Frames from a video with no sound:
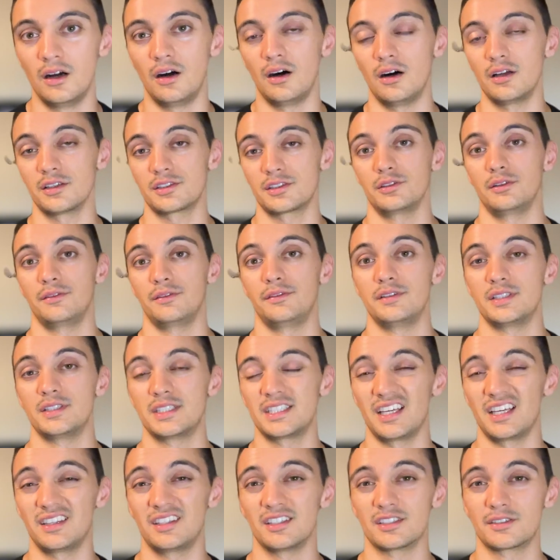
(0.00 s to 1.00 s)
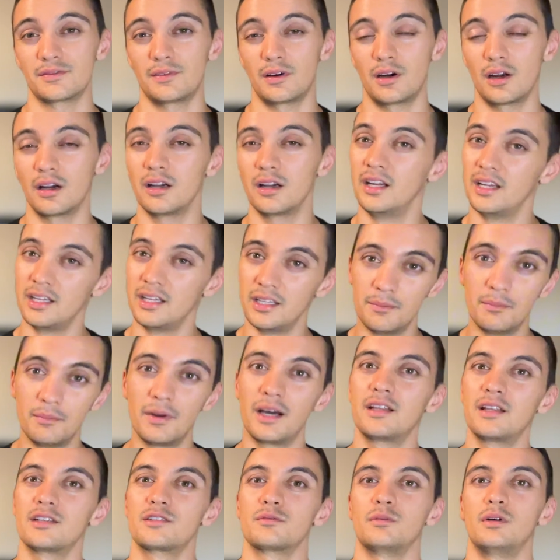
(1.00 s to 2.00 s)
Also, if you stayed this far, you
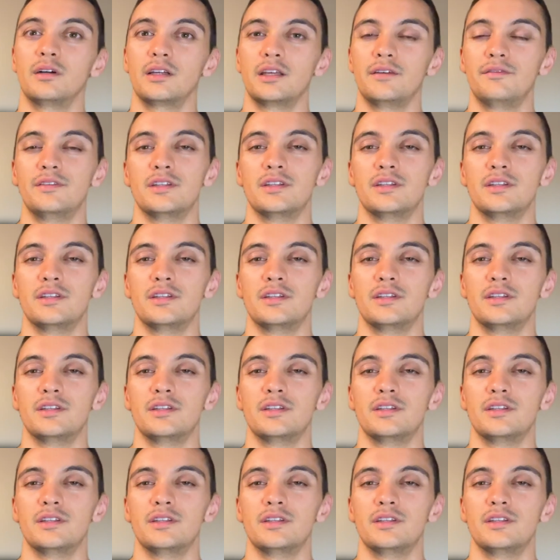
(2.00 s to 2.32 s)
might as well give